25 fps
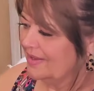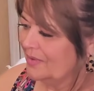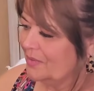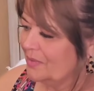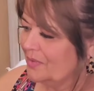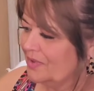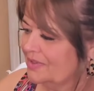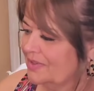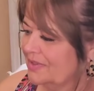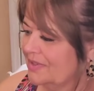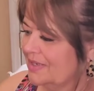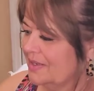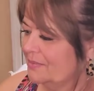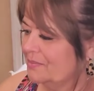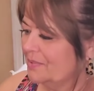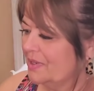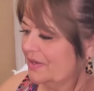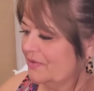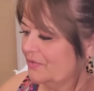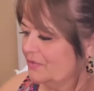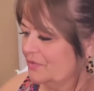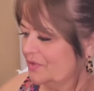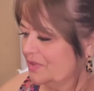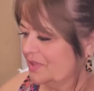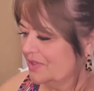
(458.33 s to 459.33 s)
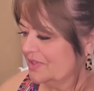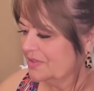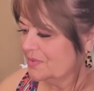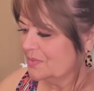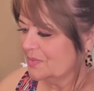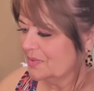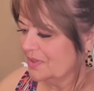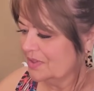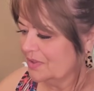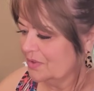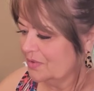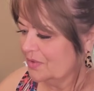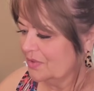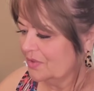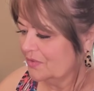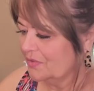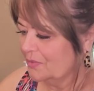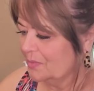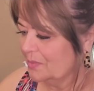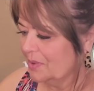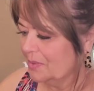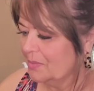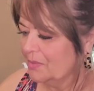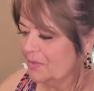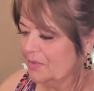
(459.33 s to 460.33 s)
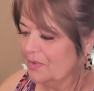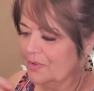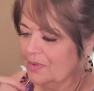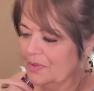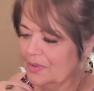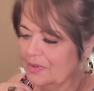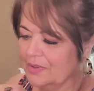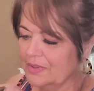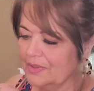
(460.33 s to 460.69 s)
What did I pay for this one? Who can remember?